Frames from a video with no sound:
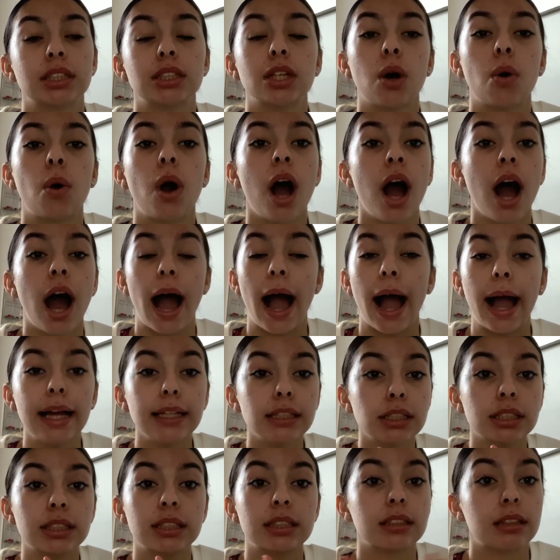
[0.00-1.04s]
So I
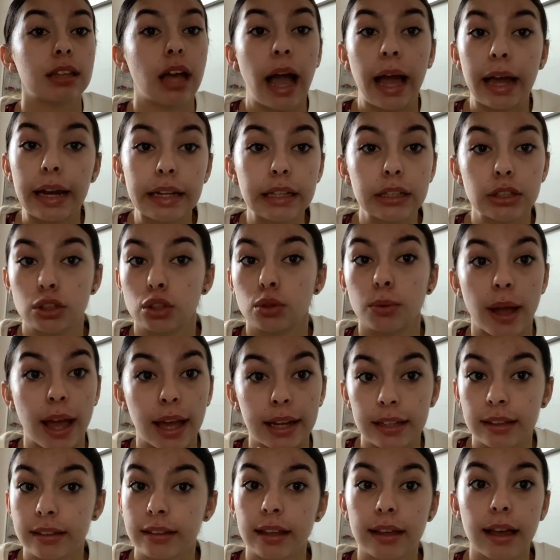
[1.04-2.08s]
didn't do
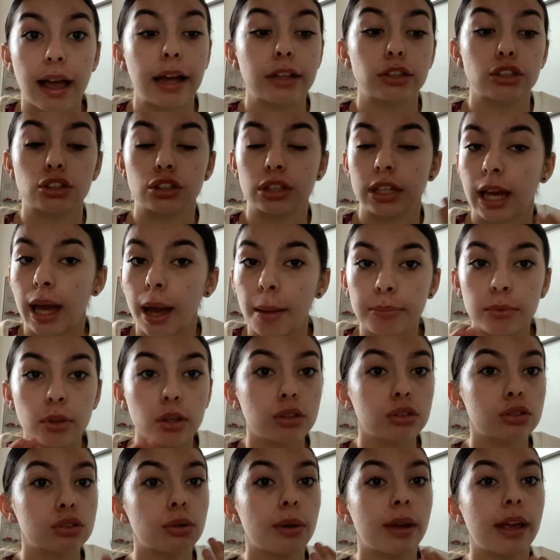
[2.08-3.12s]
anything. I just kept
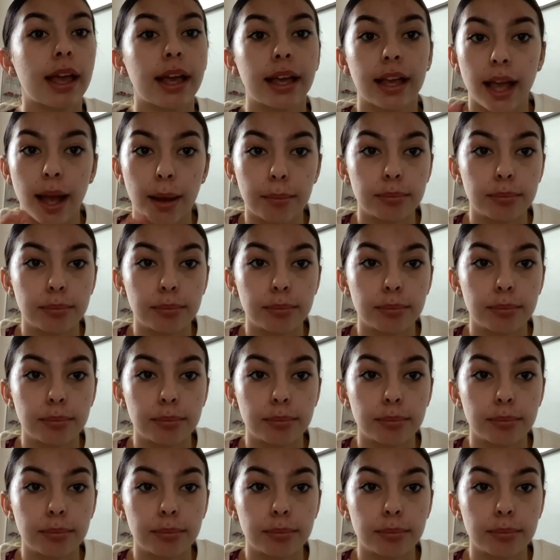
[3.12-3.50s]
on doing it.